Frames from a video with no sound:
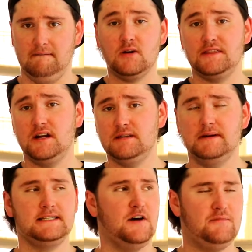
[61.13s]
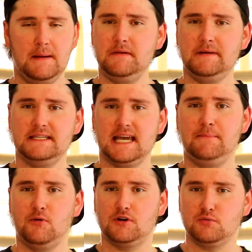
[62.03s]
So I thought to myself, maybe my
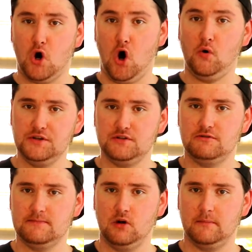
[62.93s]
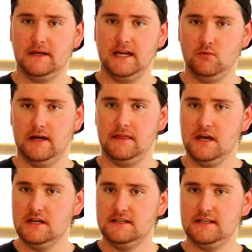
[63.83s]
skateboards were always too small to begin with.
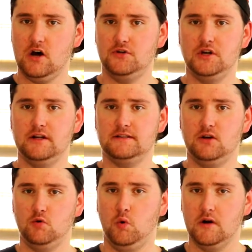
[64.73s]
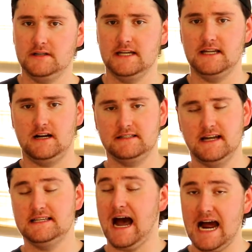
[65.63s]
So during this whole quarantine
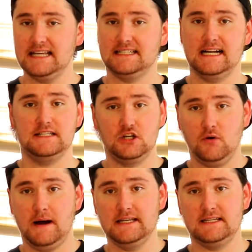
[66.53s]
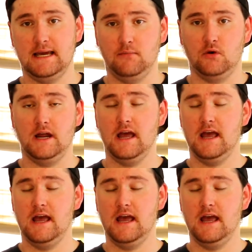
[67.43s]
nonsense, I decided to go buy a skateboard,